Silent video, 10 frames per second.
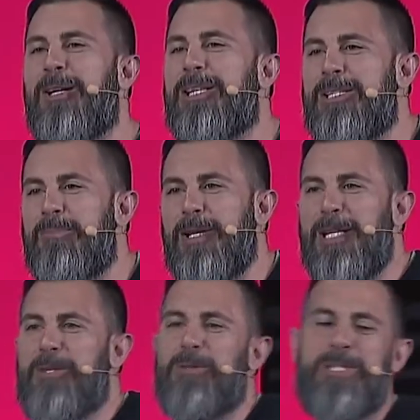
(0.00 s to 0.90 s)
going to look at some
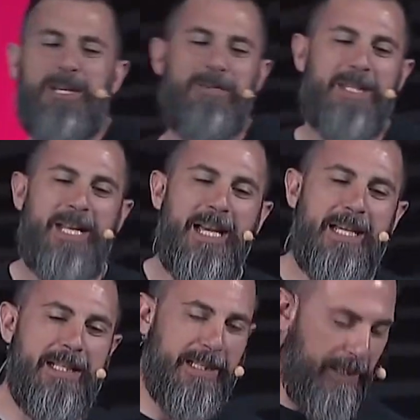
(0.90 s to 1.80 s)
really cool stuff
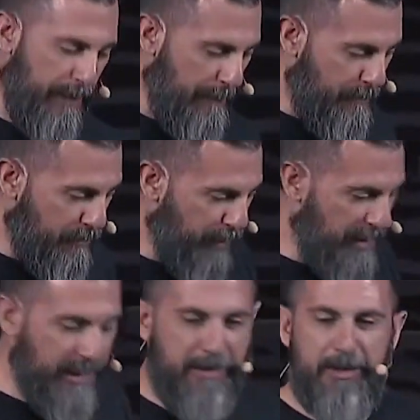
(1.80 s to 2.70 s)
today,
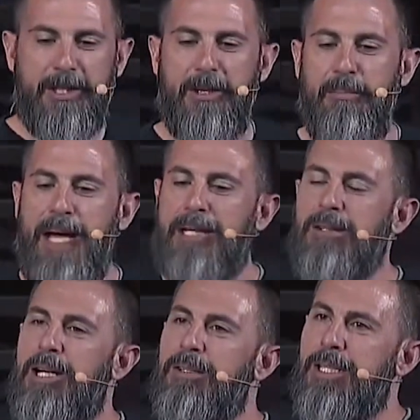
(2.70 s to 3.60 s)
but to give you a little
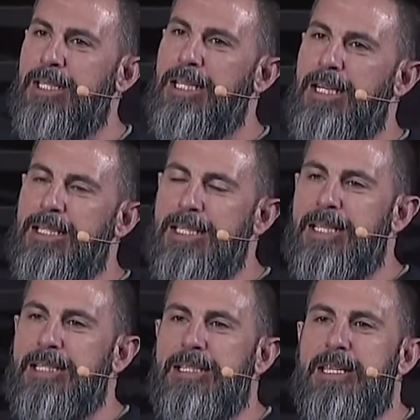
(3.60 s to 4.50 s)
background and
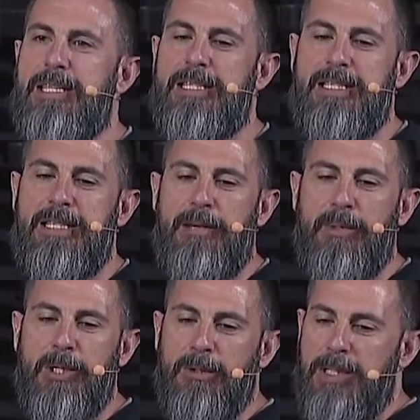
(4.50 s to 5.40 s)
context to this
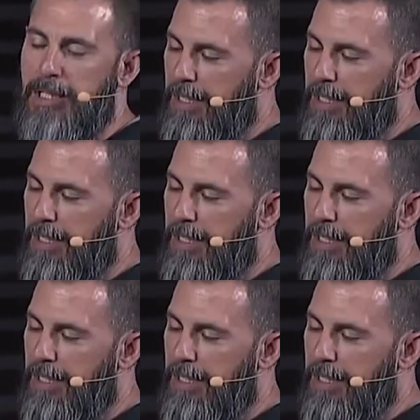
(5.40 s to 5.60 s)
demo,